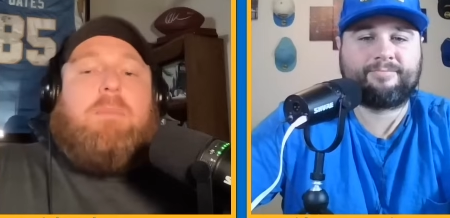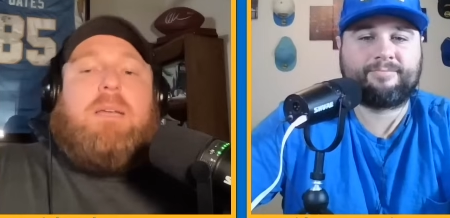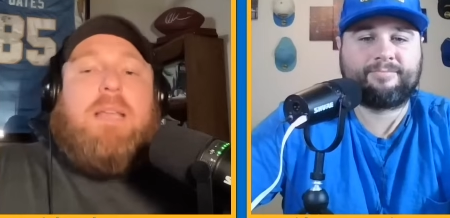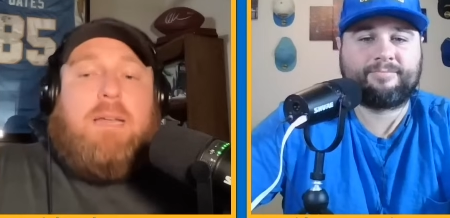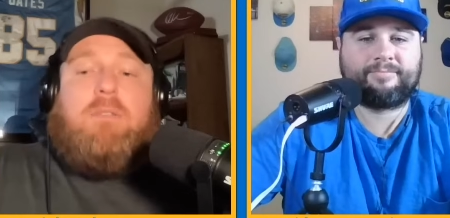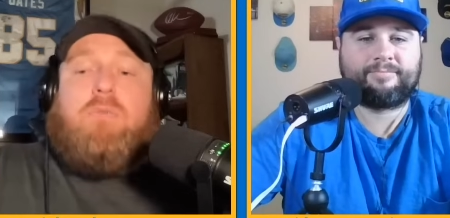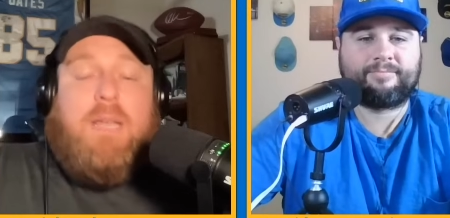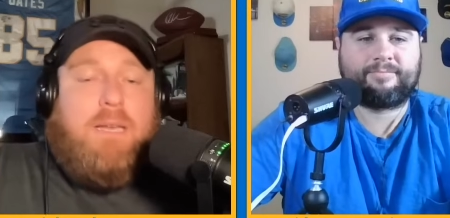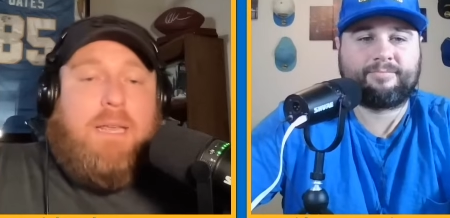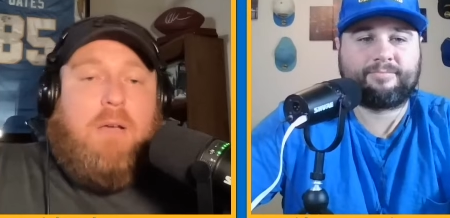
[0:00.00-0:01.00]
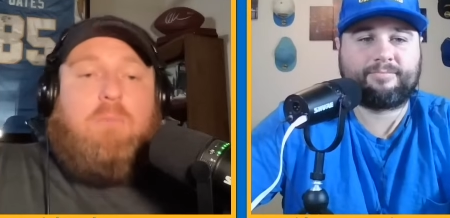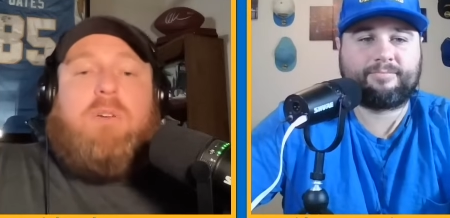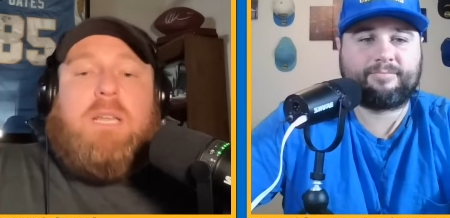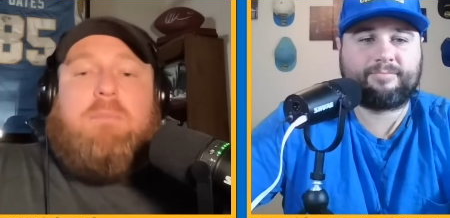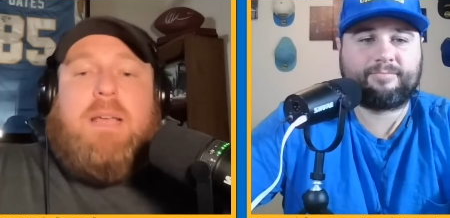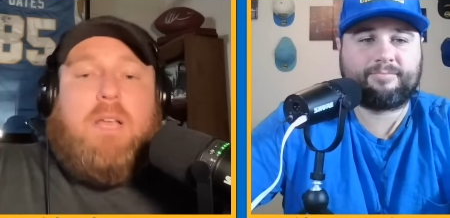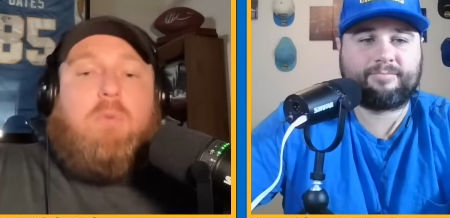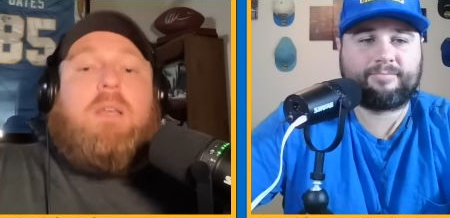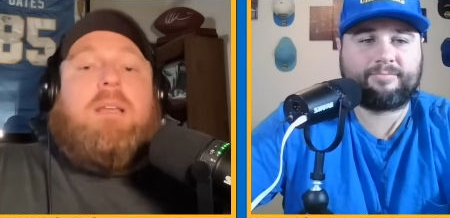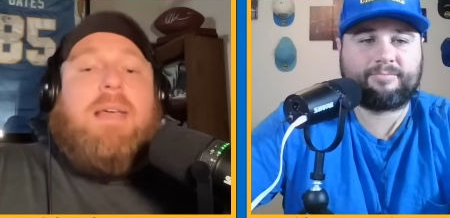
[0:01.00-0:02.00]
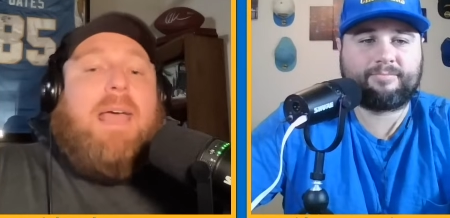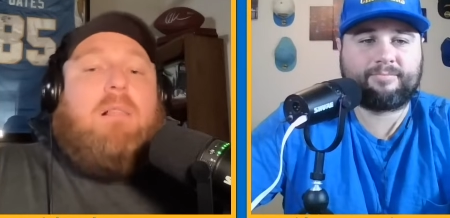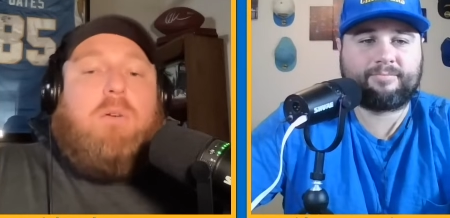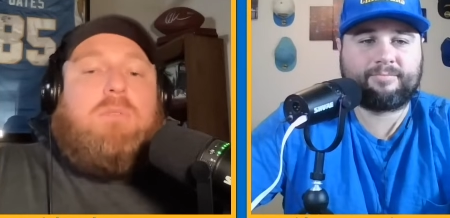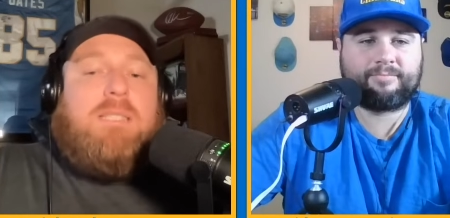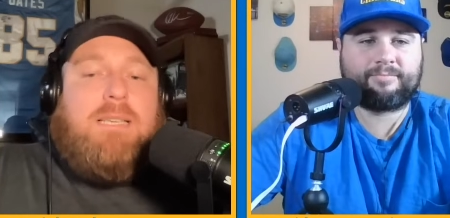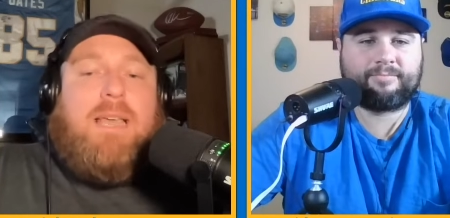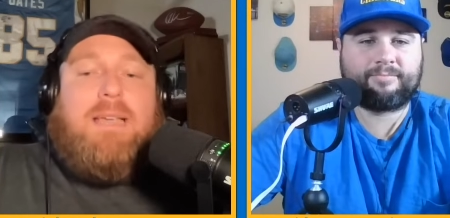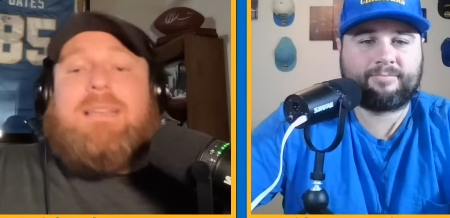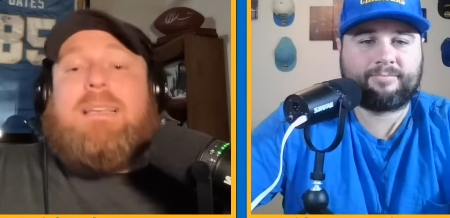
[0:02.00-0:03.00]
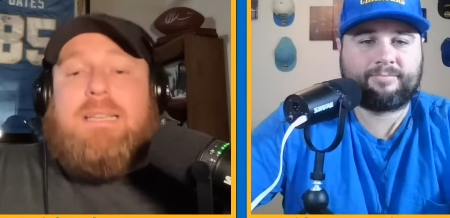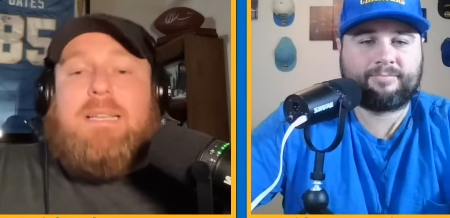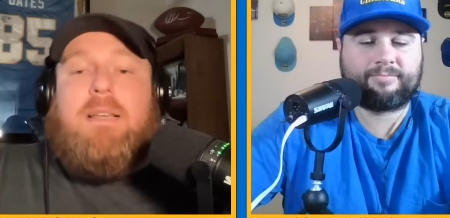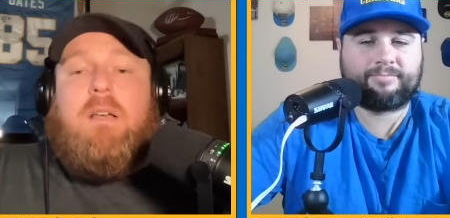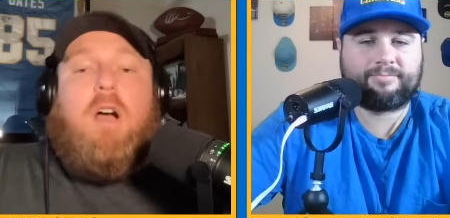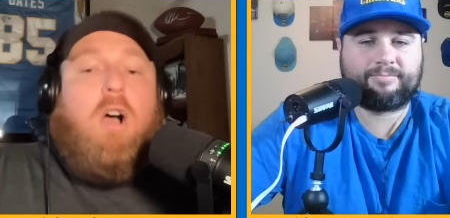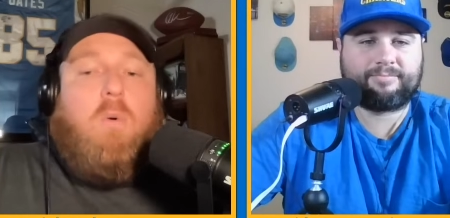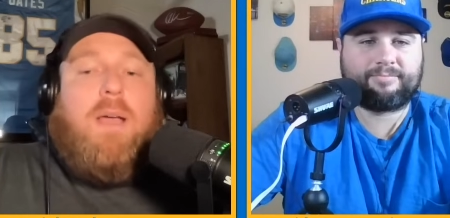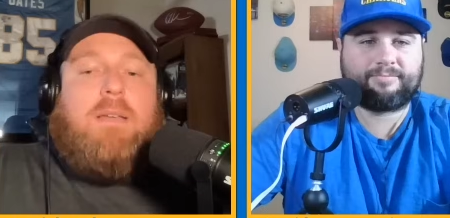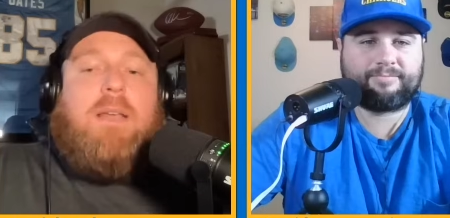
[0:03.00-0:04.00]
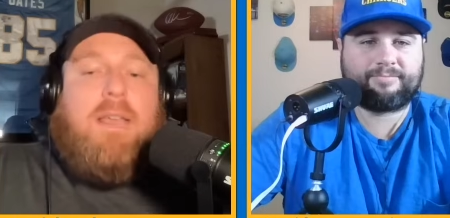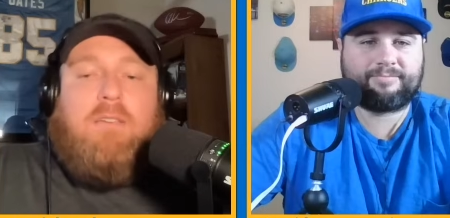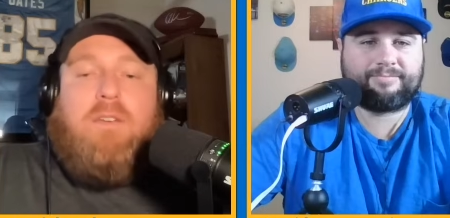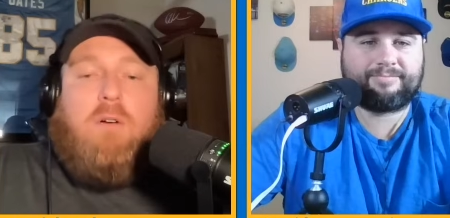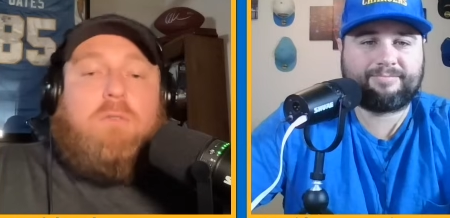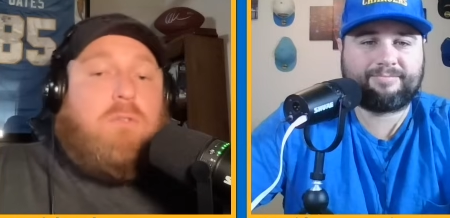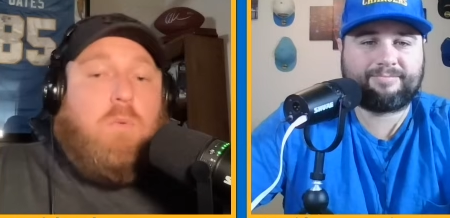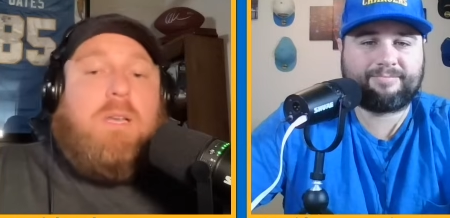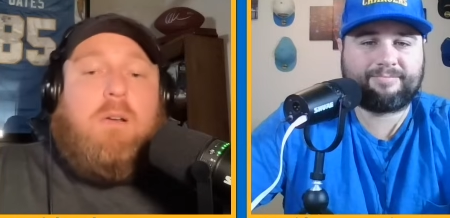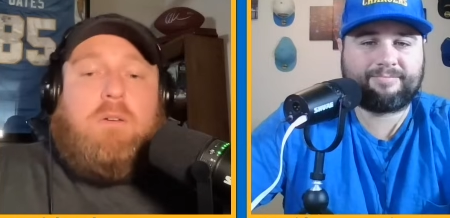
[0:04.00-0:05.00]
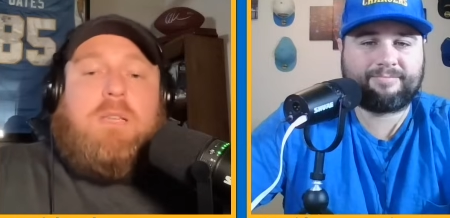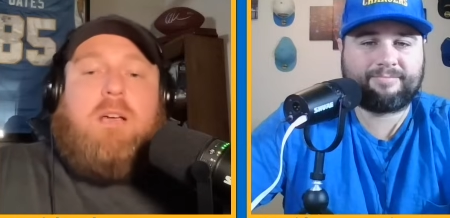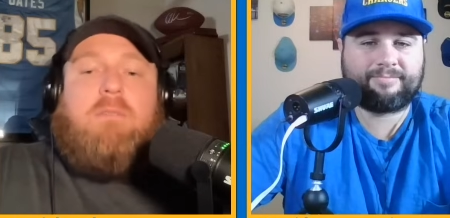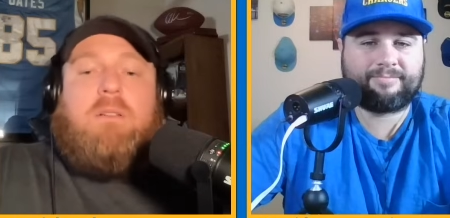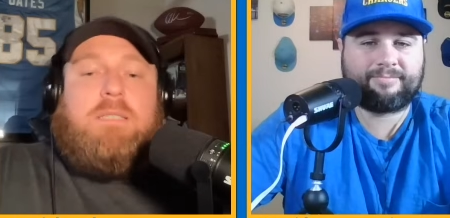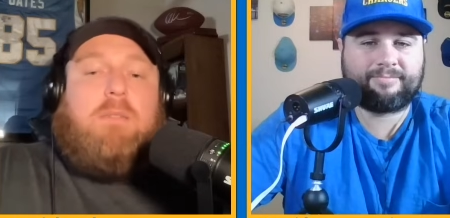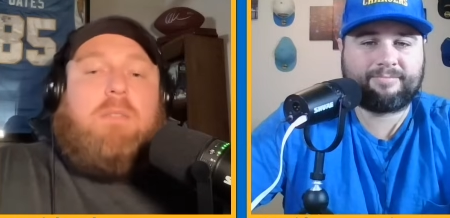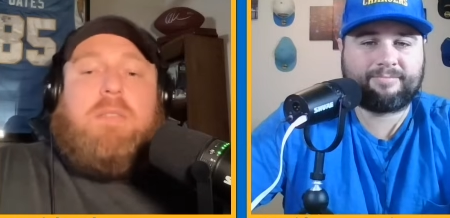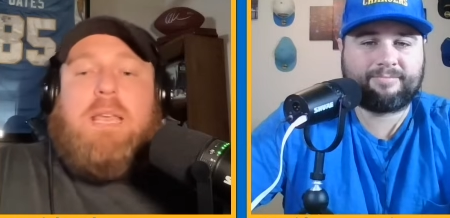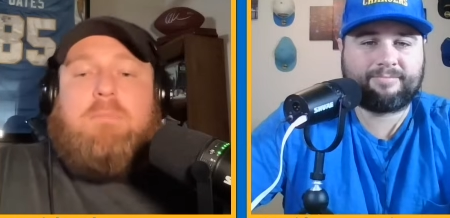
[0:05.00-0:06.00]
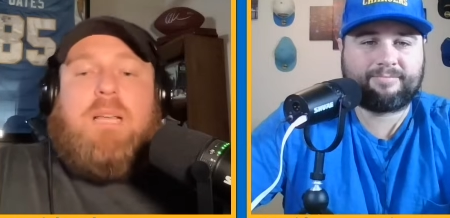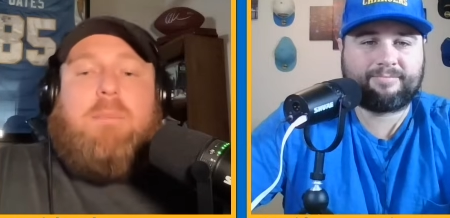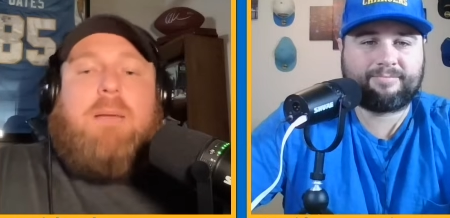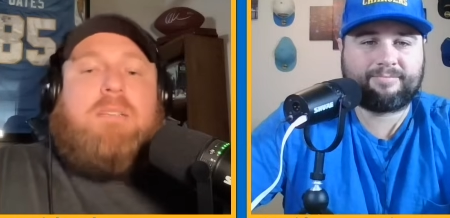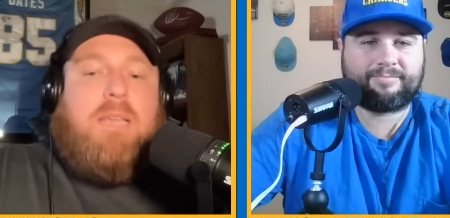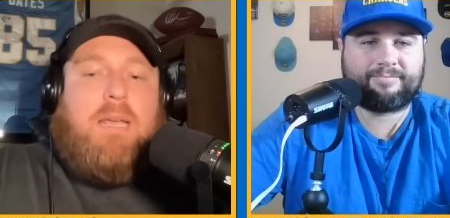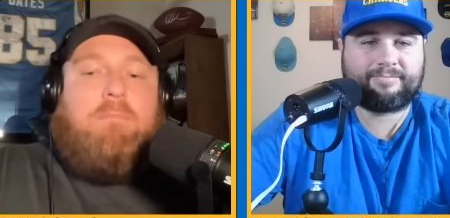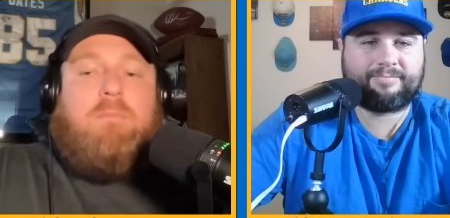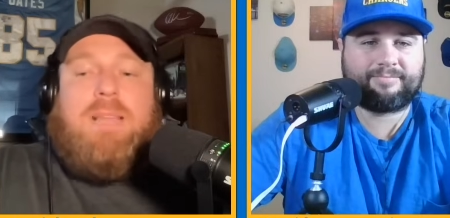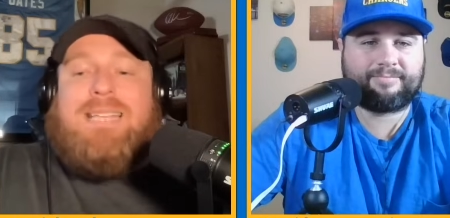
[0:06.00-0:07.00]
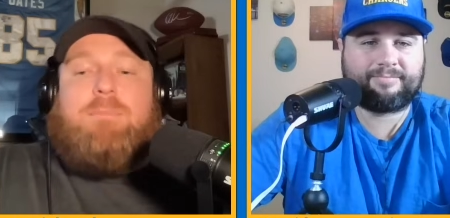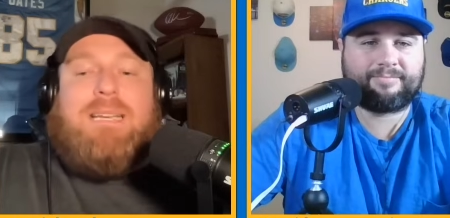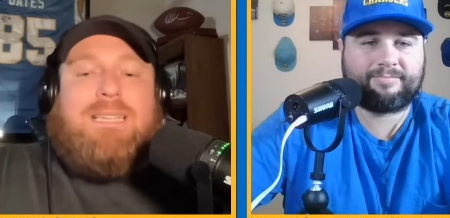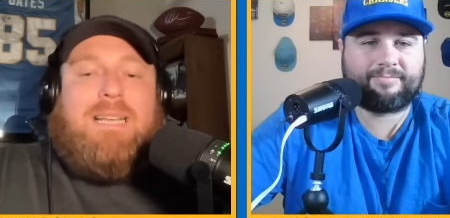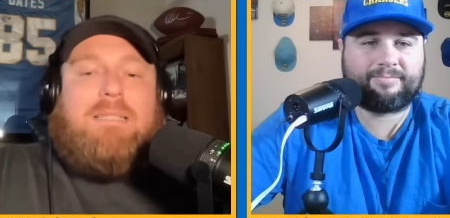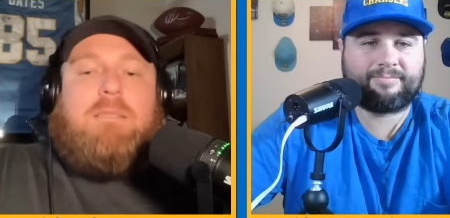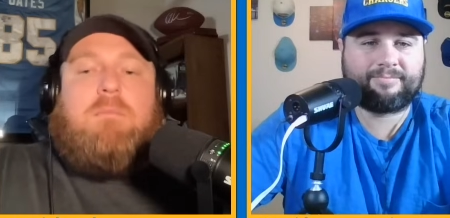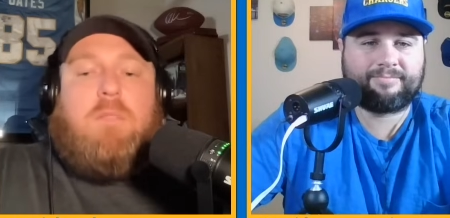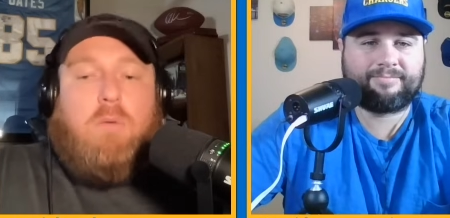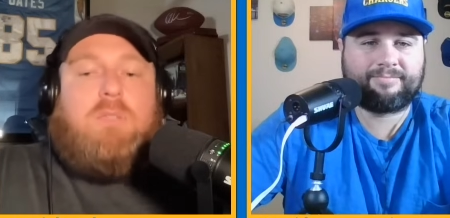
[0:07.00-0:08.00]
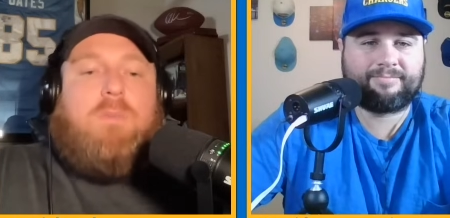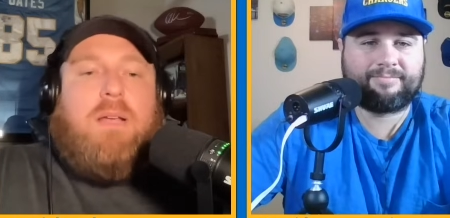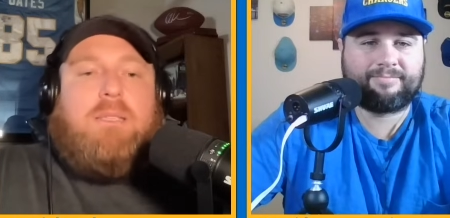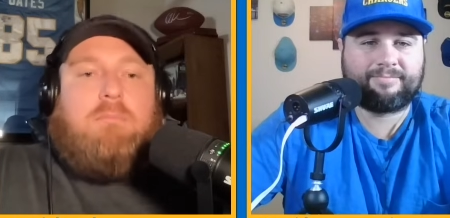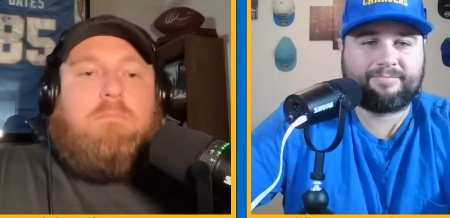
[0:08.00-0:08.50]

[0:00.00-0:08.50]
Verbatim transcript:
Speaker 1: but again, create an account, redeem that code L O C K E D ON NFL for $20 off. Download the Game Time app today. Last minute tickets, lowest price,